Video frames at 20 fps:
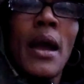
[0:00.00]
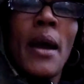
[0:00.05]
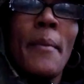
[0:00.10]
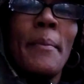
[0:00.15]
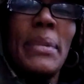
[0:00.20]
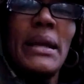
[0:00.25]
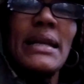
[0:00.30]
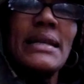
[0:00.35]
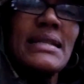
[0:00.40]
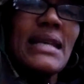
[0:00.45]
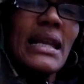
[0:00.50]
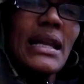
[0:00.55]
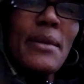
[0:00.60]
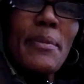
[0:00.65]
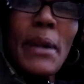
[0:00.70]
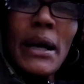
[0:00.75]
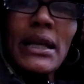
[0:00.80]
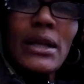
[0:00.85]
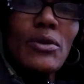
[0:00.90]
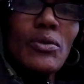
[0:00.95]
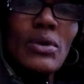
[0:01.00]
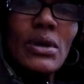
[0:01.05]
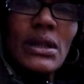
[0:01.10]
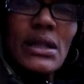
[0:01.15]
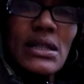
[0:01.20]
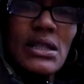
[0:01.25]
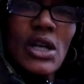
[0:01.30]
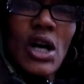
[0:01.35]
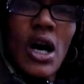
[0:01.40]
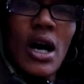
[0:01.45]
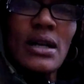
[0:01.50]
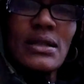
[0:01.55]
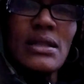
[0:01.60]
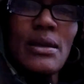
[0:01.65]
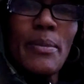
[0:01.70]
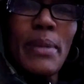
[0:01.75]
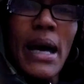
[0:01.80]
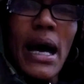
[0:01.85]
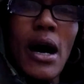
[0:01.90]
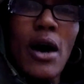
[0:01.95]
But has anybody really talked
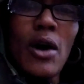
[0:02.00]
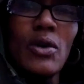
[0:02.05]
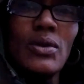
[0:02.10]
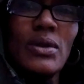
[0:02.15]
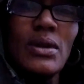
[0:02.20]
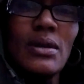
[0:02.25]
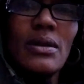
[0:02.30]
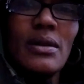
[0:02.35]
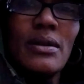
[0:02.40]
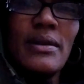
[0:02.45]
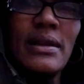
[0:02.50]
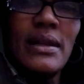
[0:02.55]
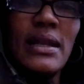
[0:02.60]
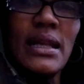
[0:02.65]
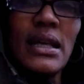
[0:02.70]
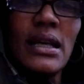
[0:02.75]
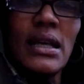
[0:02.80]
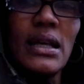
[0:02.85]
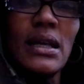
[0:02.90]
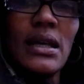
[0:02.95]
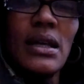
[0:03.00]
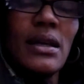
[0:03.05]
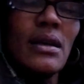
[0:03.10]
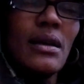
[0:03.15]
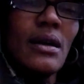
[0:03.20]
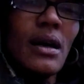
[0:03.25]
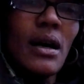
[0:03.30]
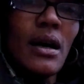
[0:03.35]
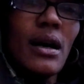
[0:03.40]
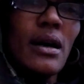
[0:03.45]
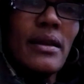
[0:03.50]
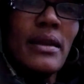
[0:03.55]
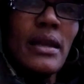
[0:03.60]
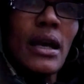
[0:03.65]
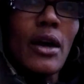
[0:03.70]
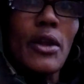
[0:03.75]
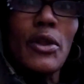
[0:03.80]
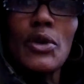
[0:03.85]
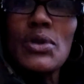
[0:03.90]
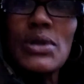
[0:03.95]
about the
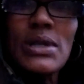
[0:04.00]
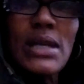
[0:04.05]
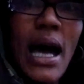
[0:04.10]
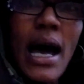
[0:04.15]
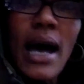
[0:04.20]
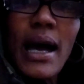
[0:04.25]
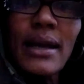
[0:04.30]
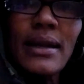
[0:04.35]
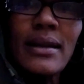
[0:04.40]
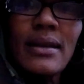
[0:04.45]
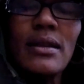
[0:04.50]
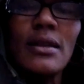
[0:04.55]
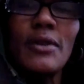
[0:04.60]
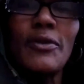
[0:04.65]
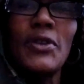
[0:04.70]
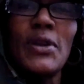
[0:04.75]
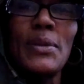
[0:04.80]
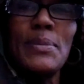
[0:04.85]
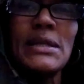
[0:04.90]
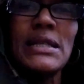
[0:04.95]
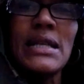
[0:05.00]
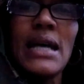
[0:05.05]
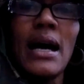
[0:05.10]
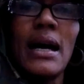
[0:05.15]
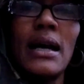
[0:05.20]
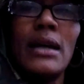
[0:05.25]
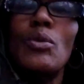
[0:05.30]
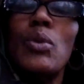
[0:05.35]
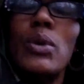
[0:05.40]
other side, the flip side?